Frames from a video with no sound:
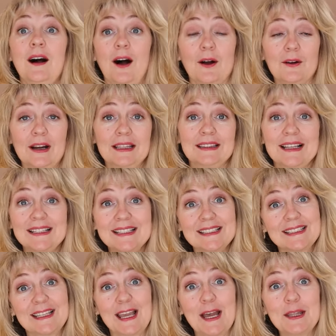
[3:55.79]
All right,
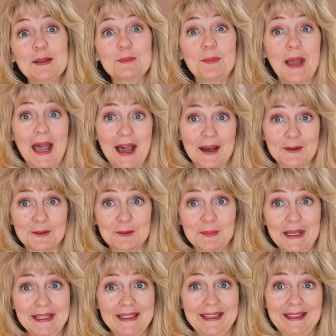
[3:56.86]
let's get pattern
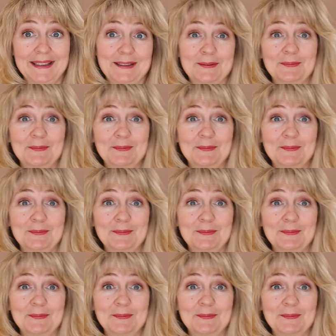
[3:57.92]
making.